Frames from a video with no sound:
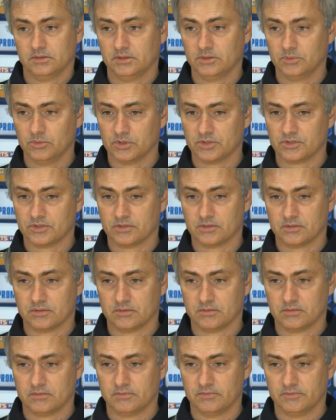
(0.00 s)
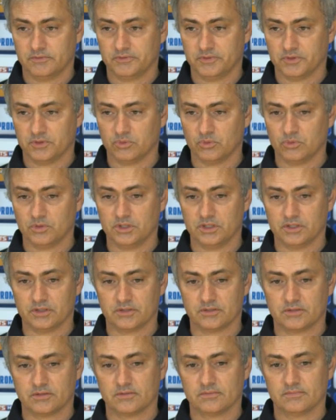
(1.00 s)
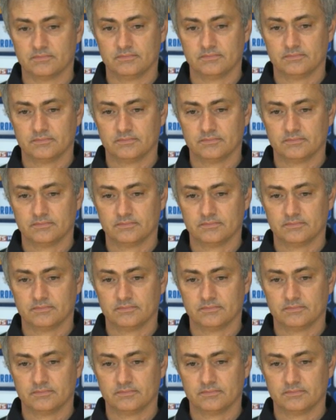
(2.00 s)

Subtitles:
it was for 2 years